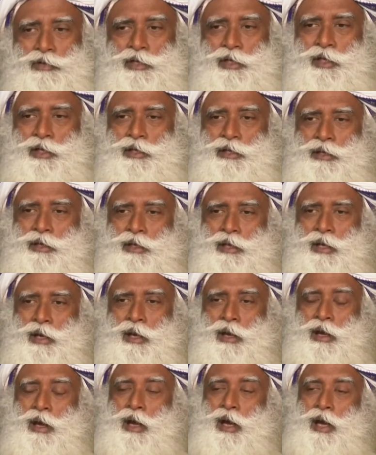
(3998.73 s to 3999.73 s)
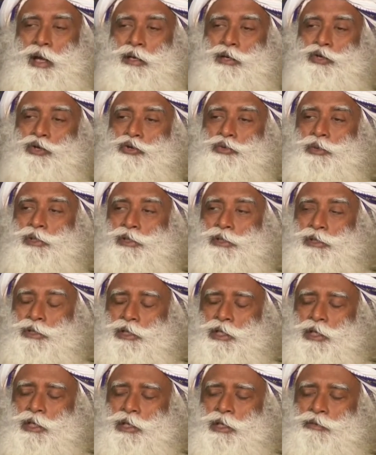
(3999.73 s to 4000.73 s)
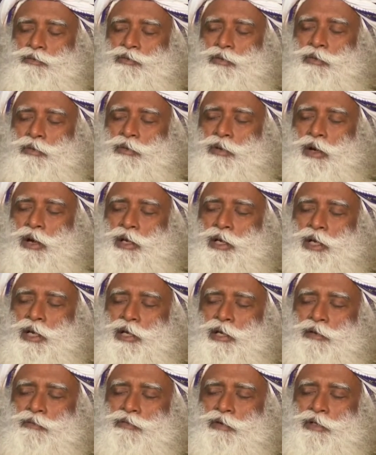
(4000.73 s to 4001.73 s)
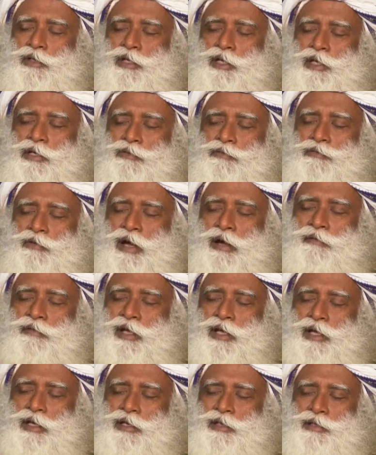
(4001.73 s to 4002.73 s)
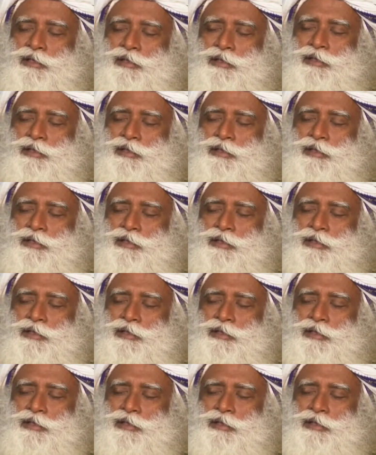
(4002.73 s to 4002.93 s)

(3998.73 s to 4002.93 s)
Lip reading: thing, and you will see if you've not eaten for 3 to 5 days,